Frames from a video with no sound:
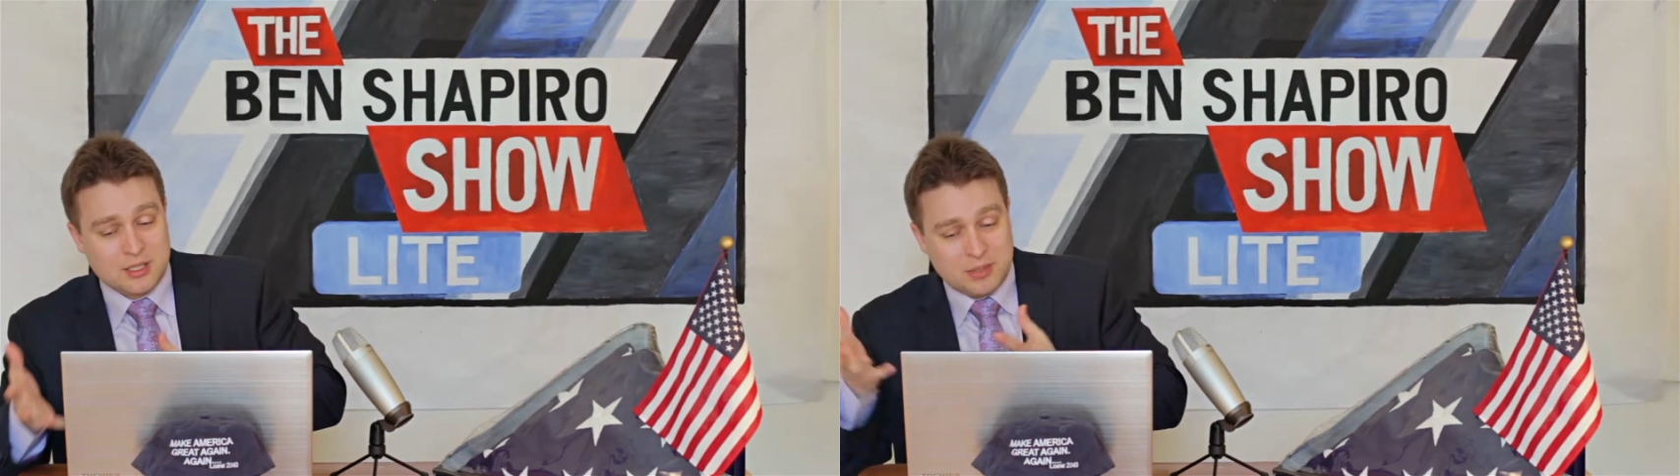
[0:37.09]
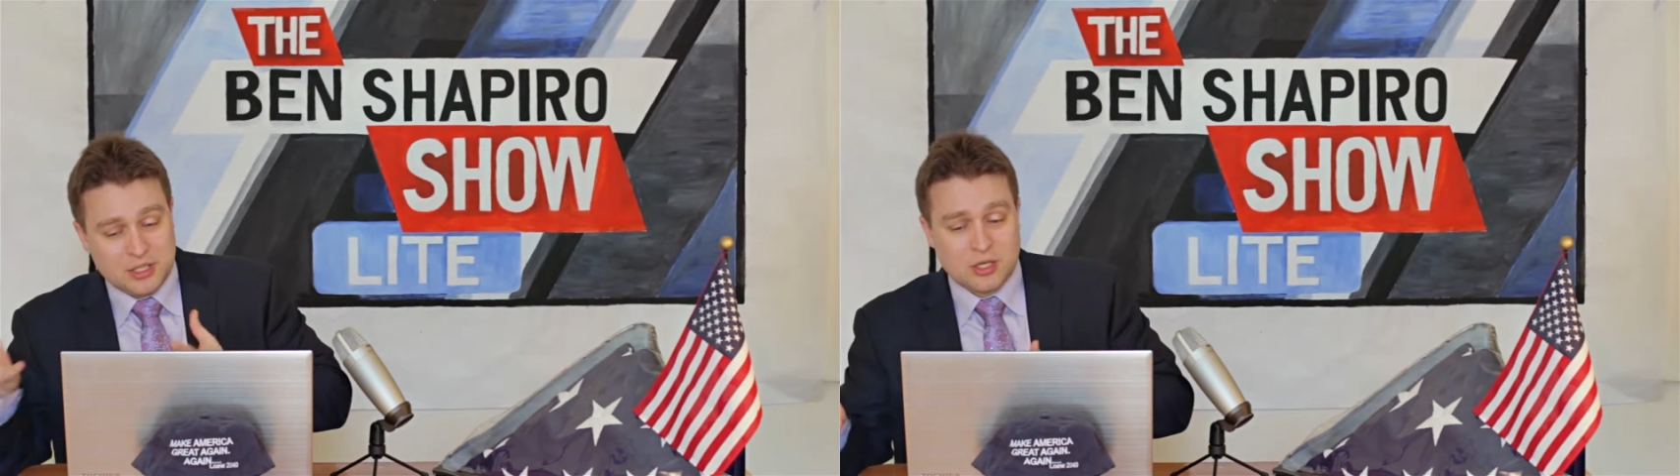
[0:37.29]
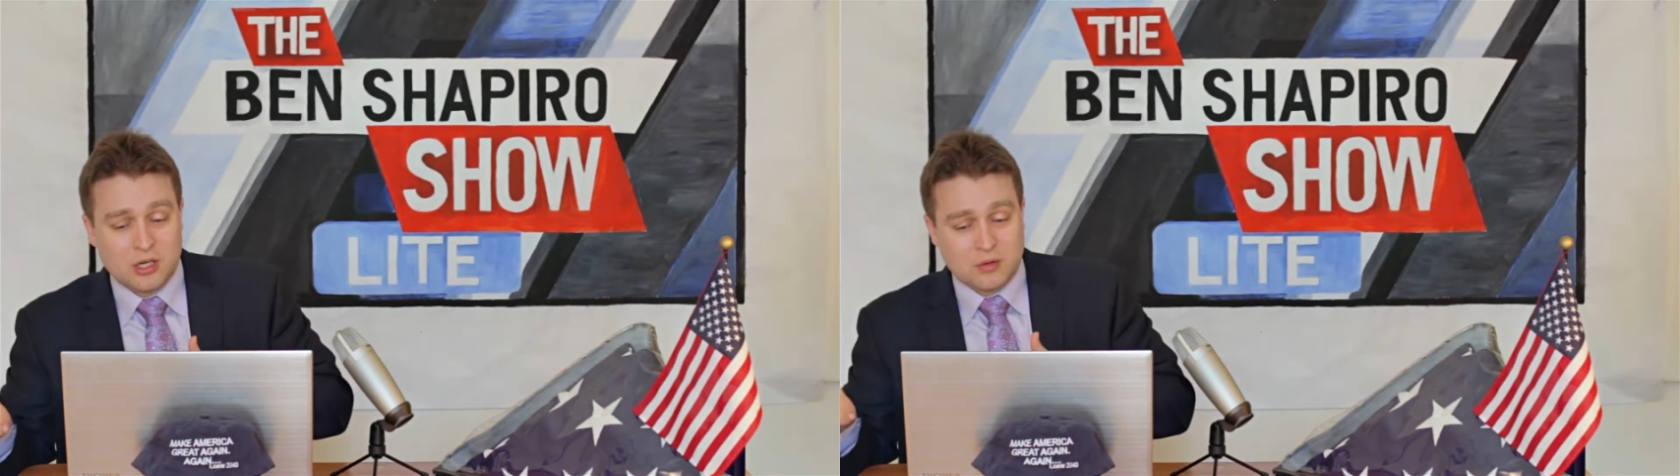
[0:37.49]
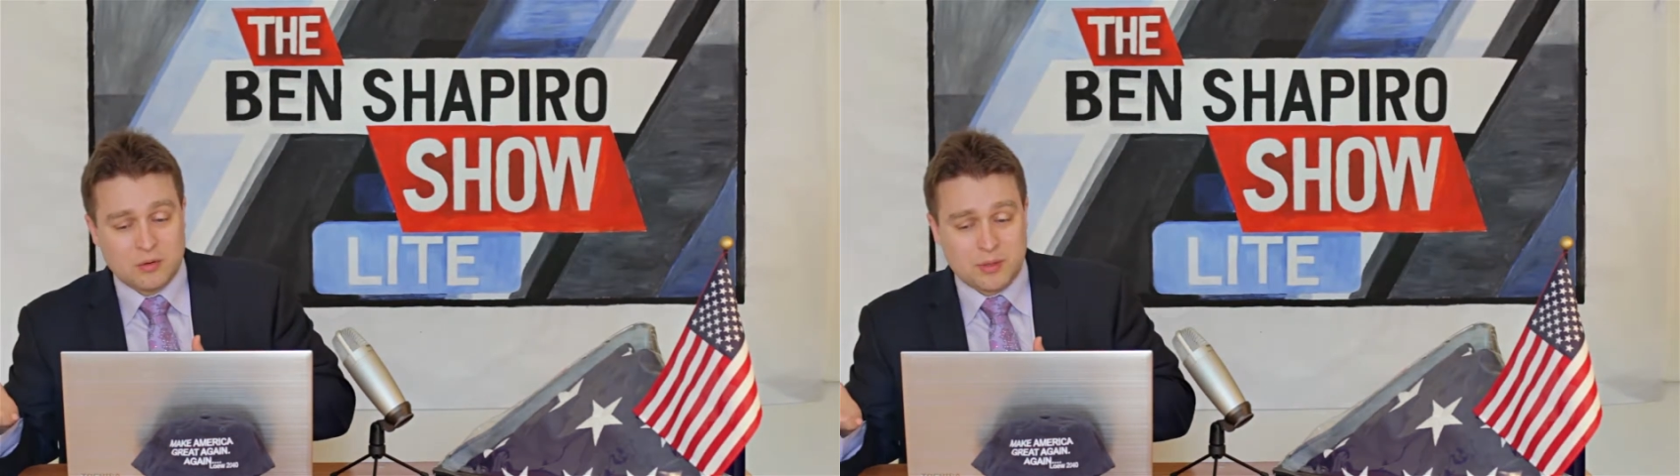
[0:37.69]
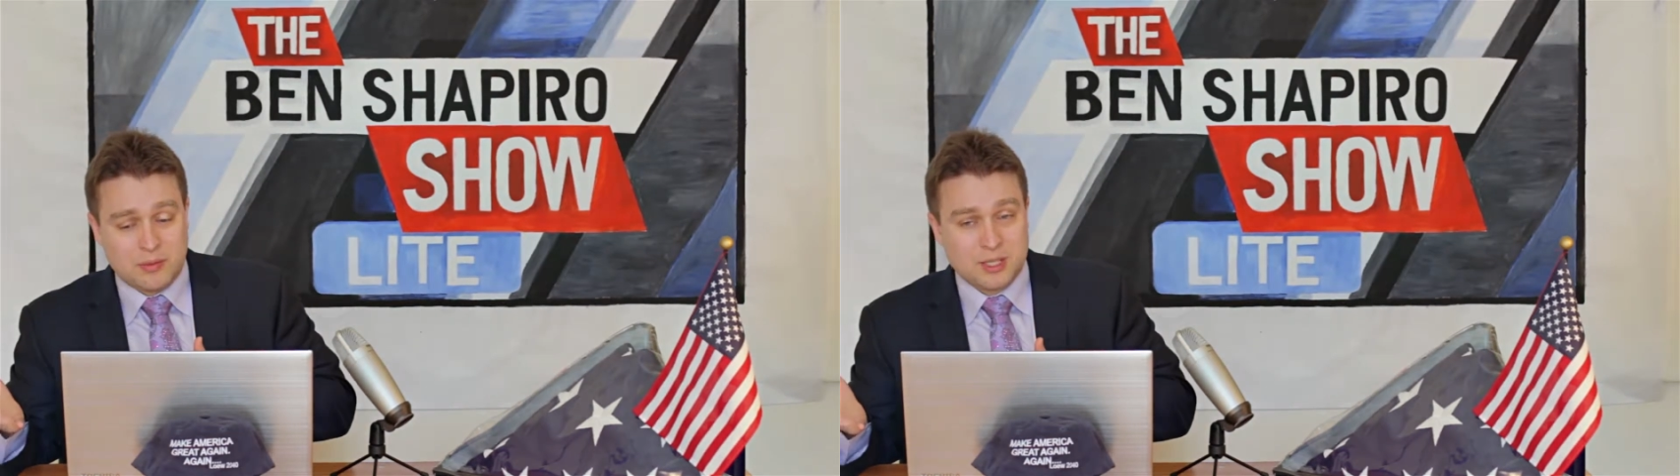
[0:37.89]
and a big chunk of
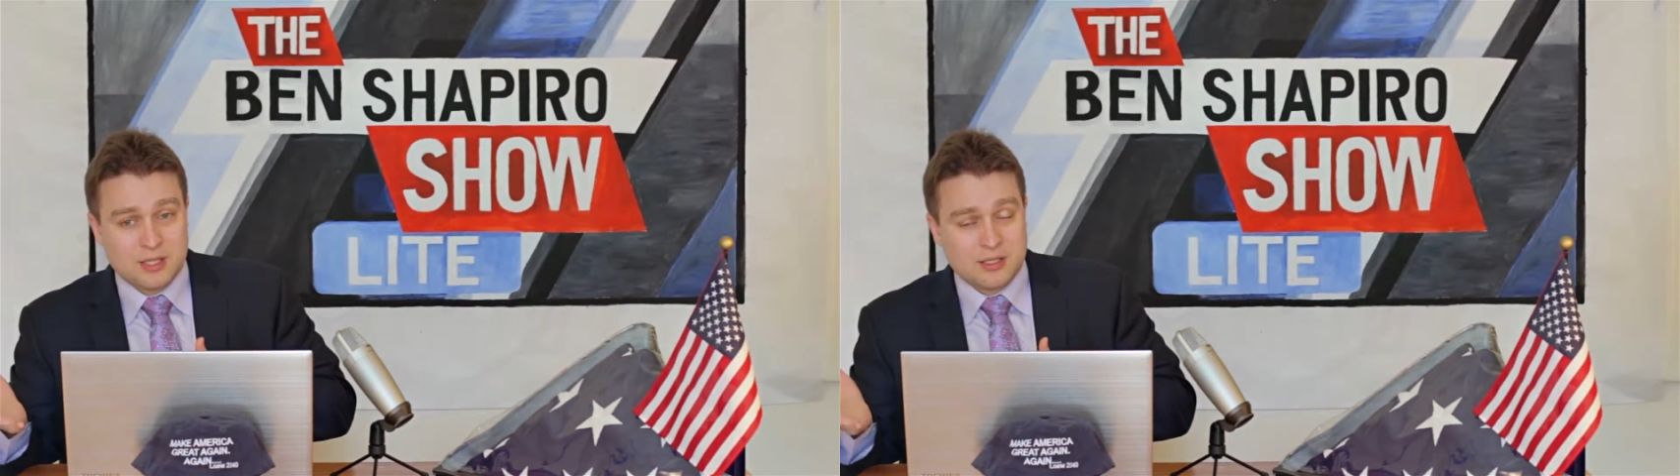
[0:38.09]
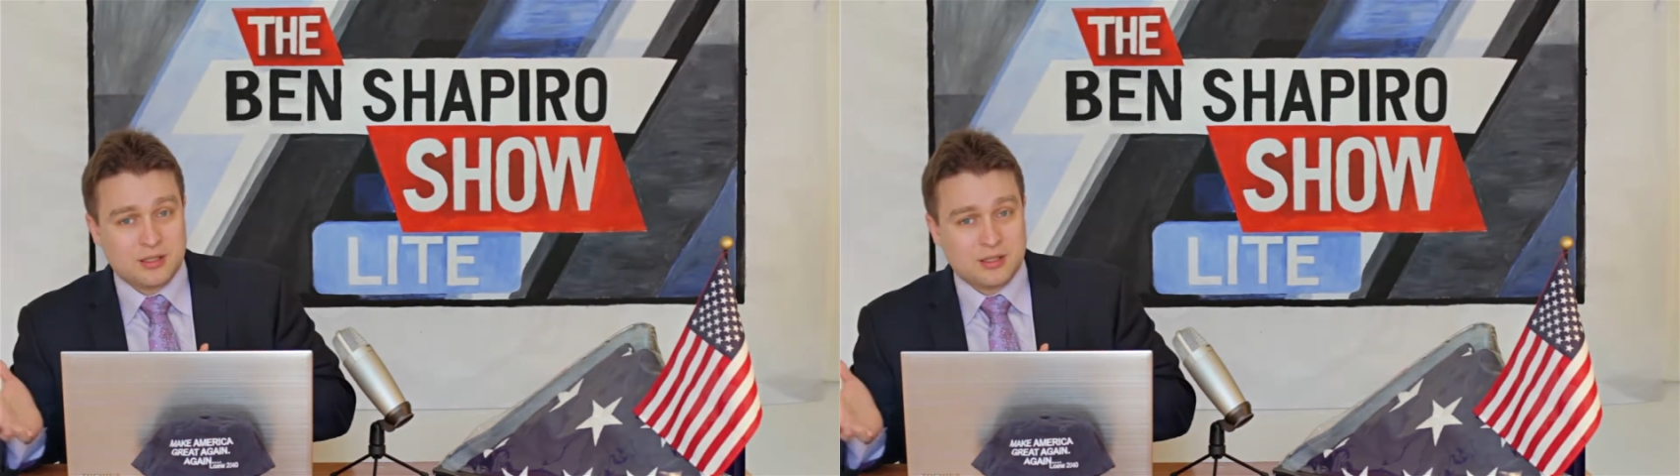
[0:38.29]
Republicans,